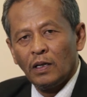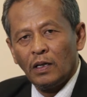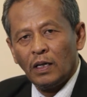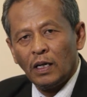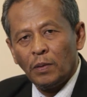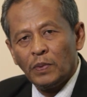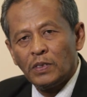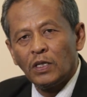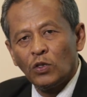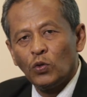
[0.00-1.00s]

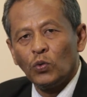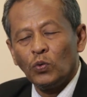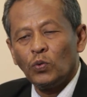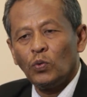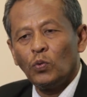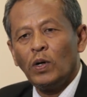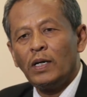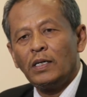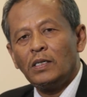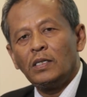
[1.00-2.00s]
encompassing two.
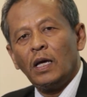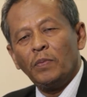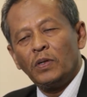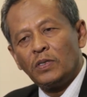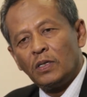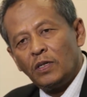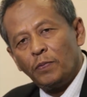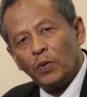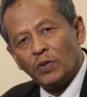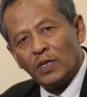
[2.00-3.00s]
One is the
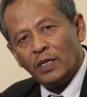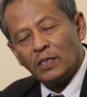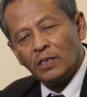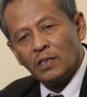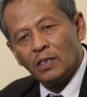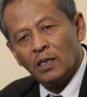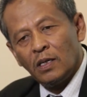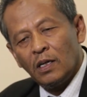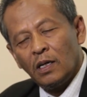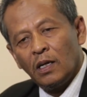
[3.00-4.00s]
administrative process,
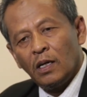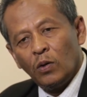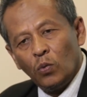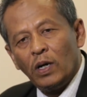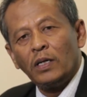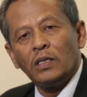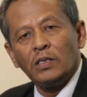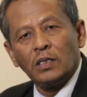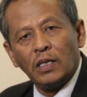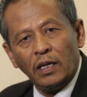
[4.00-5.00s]
one
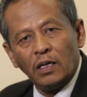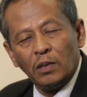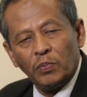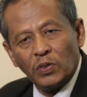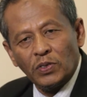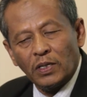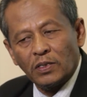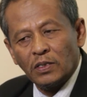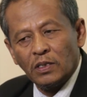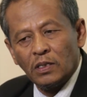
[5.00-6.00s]
is the technical
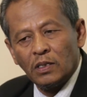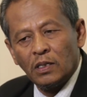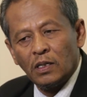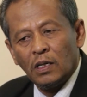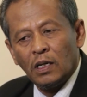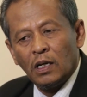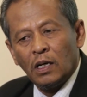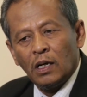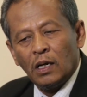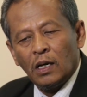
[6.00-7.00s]
process.
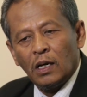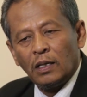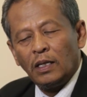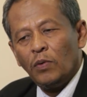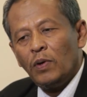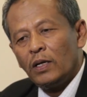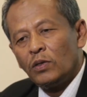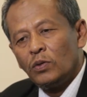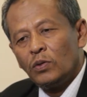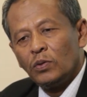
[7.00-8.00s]
I think I would
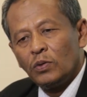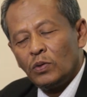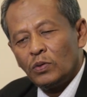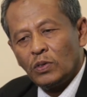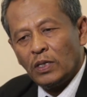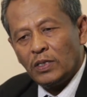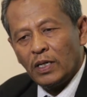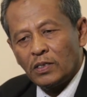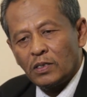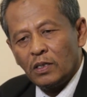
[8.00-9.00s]
like to
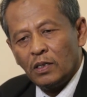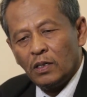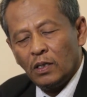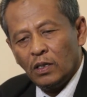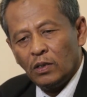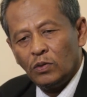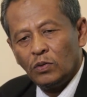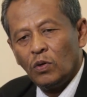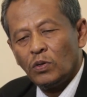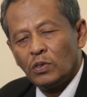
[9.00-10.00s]
suggest to
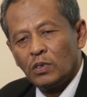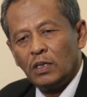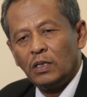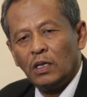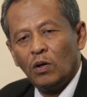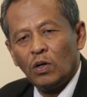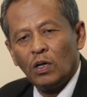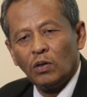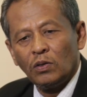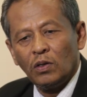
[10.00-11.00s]
those in the
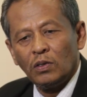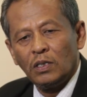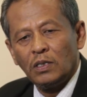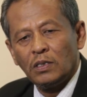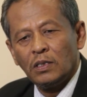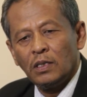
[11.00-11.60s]
local authorities